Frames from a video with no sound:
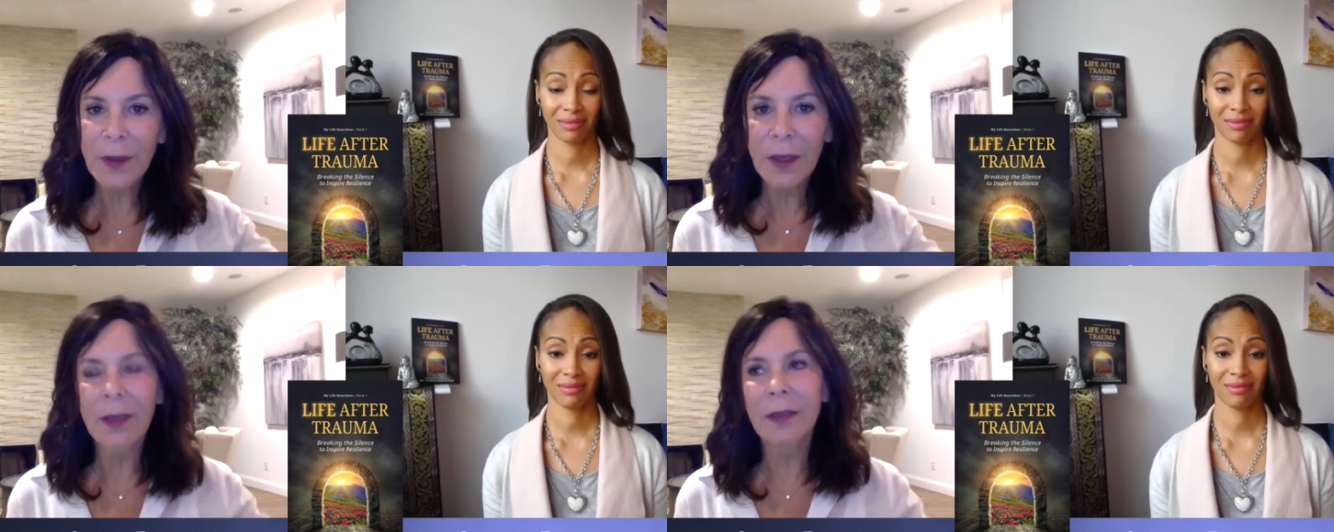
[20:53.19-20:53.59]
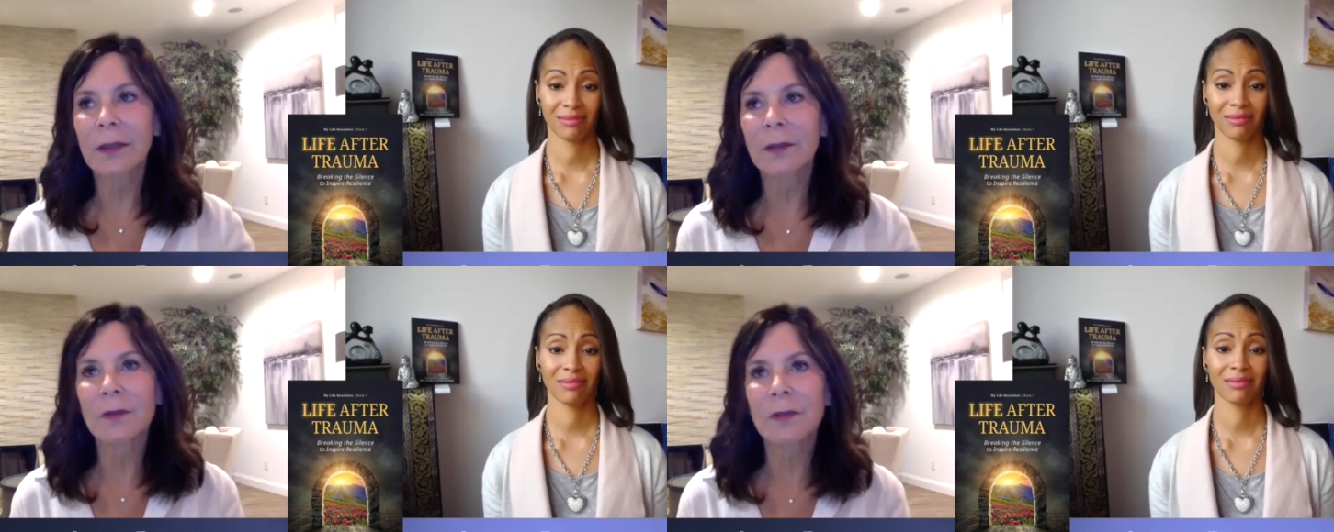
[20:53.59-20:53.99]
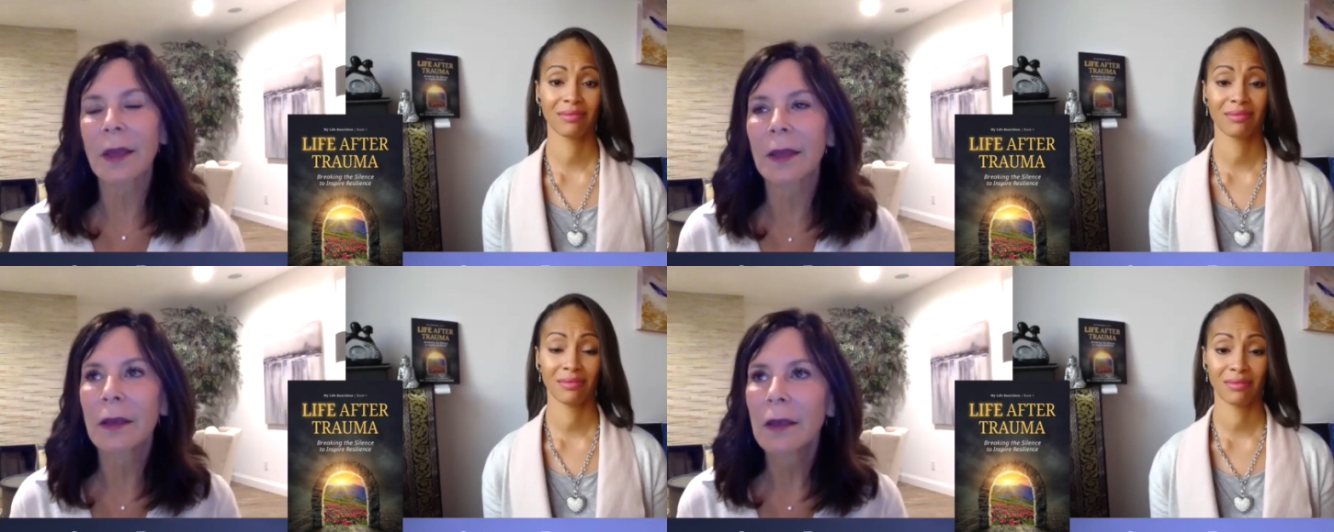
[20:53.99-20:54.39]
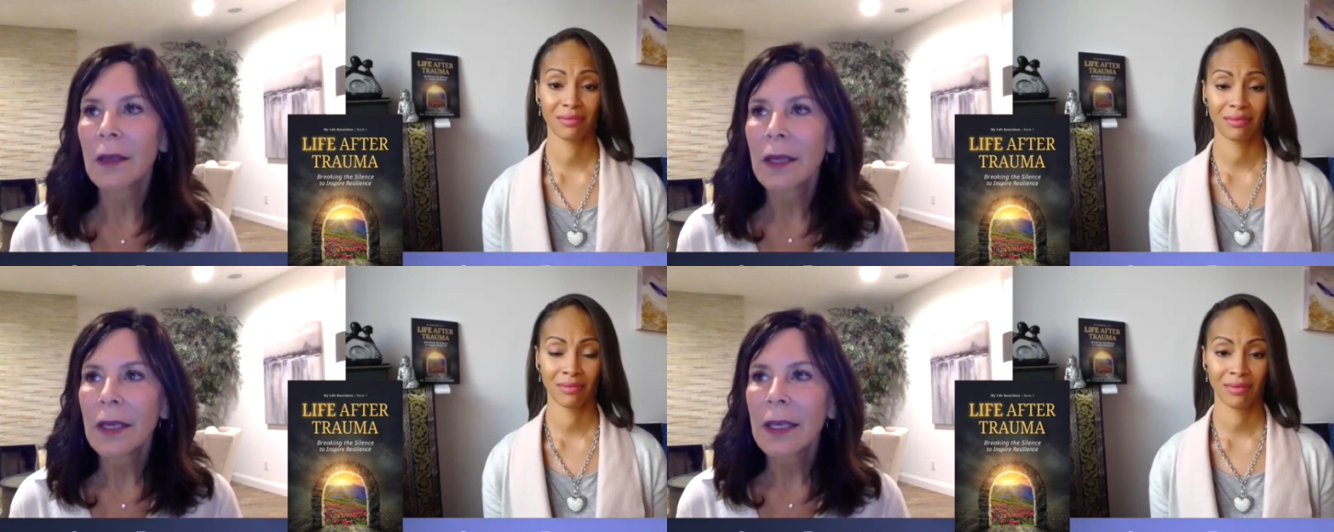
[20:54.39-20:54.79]
Speaker 1: And it was like,
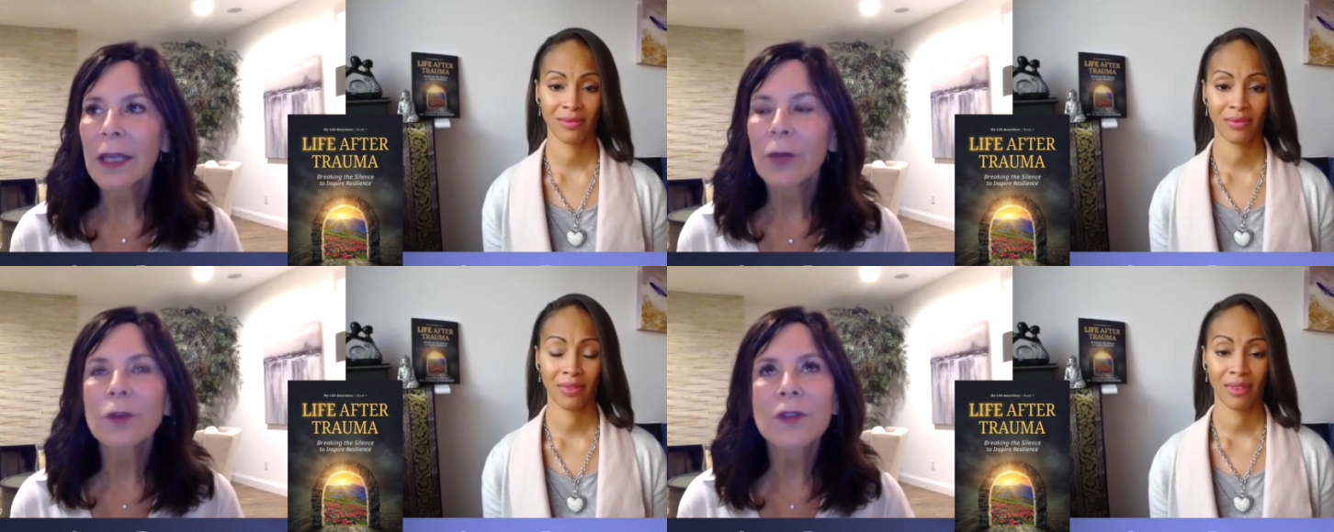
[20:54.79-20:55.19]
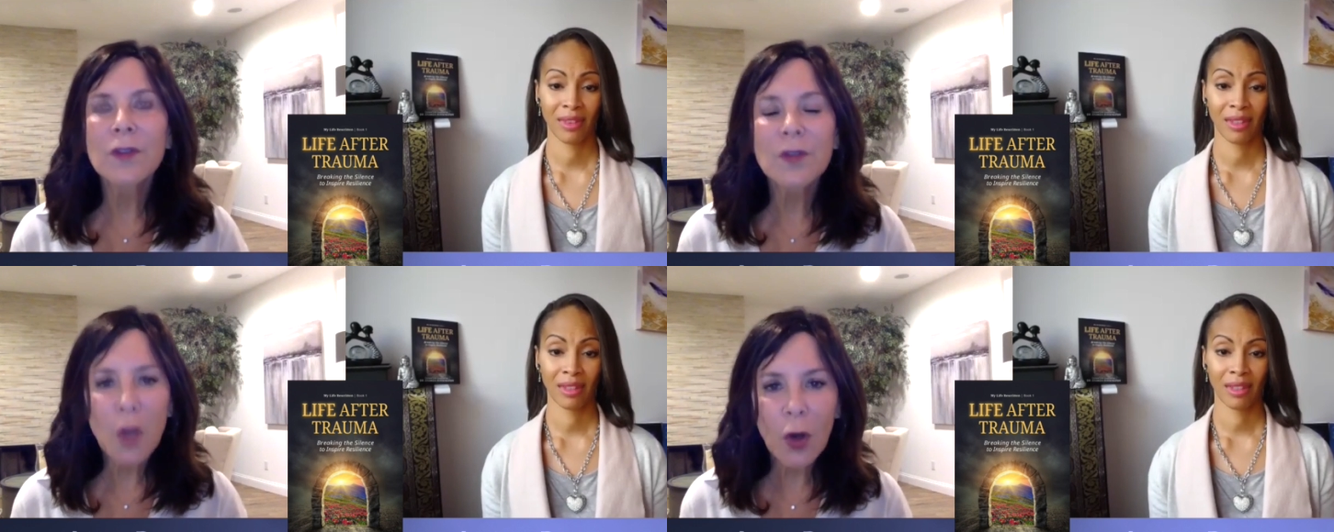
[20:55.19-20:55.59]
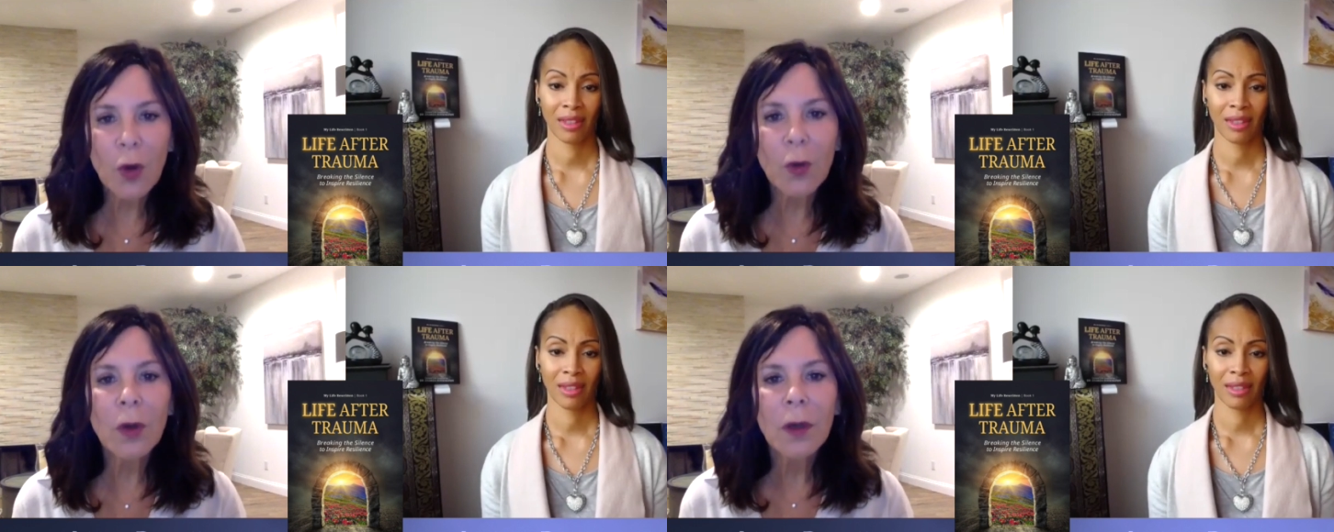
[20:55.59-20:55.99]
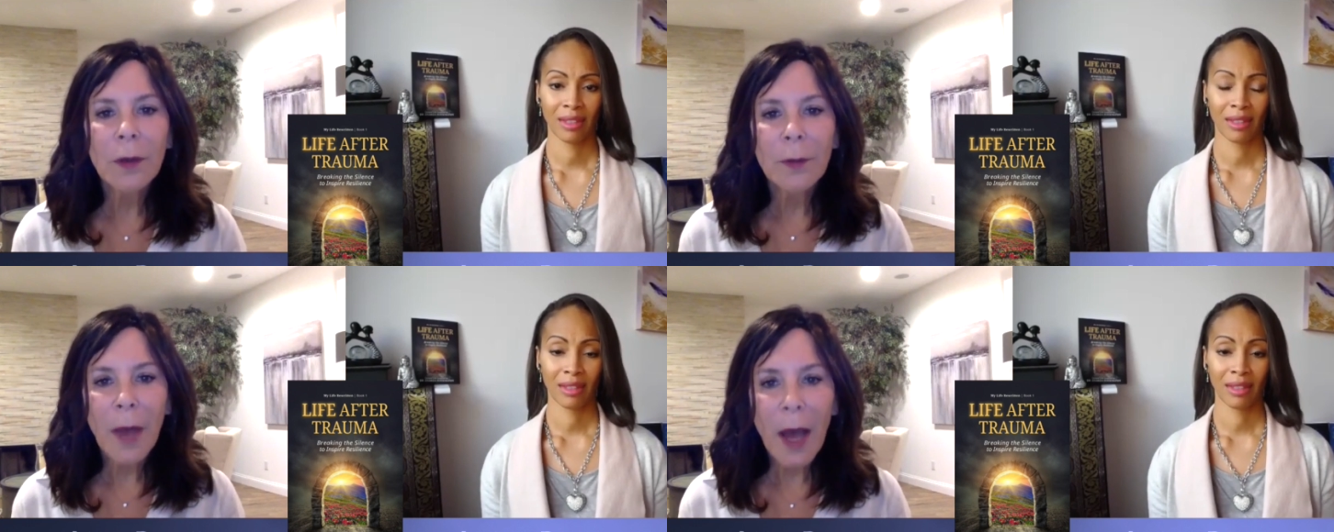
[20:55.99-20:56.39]
it was so
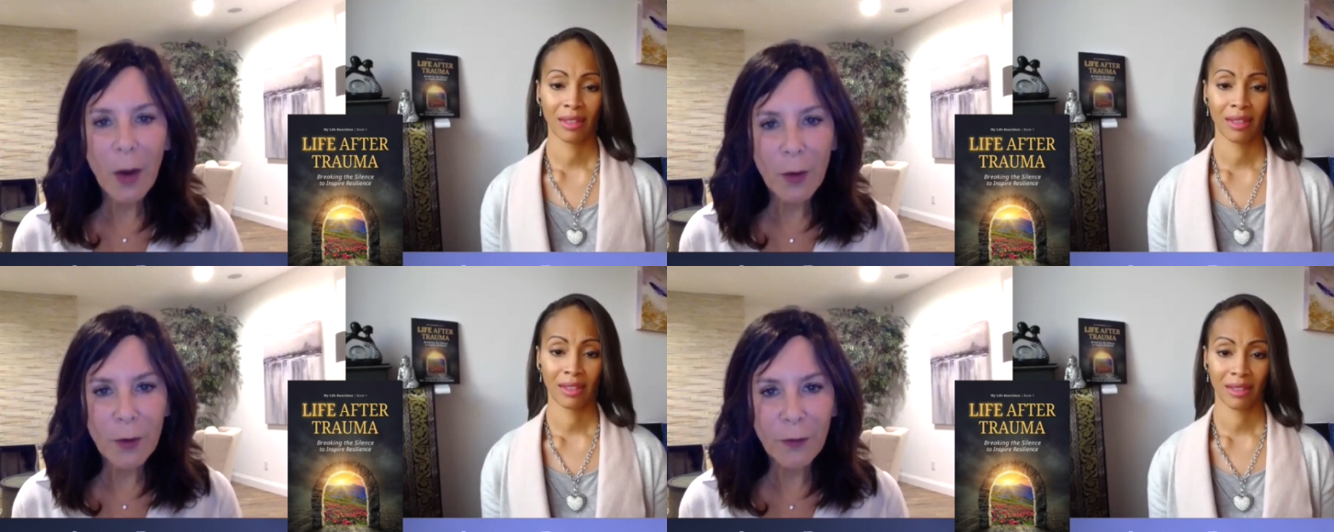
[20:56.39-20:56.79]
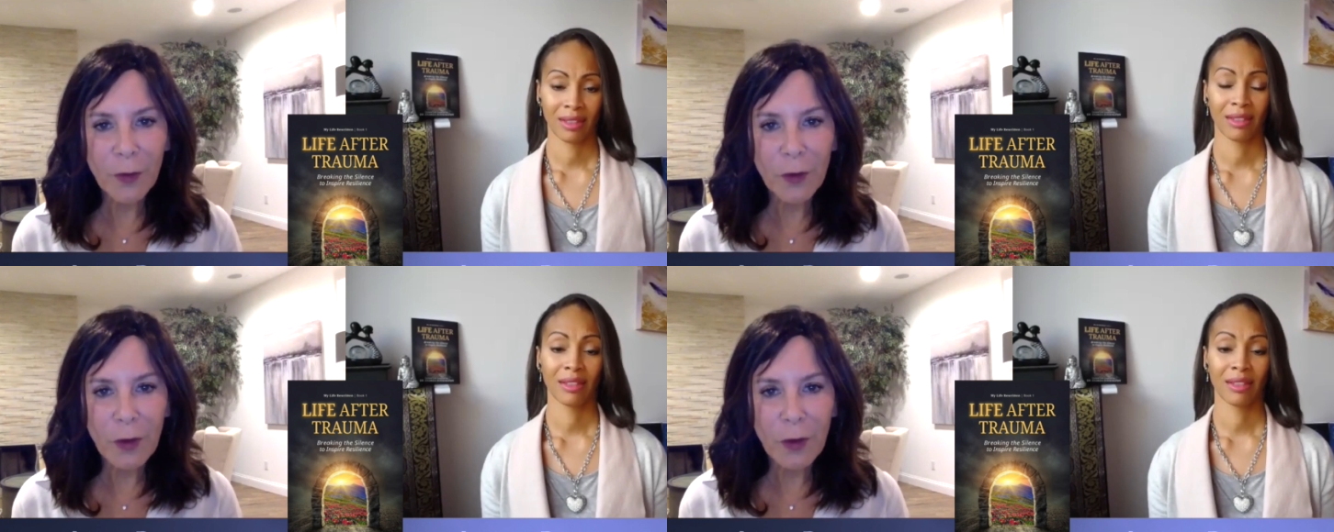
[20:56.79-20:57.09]
powerful.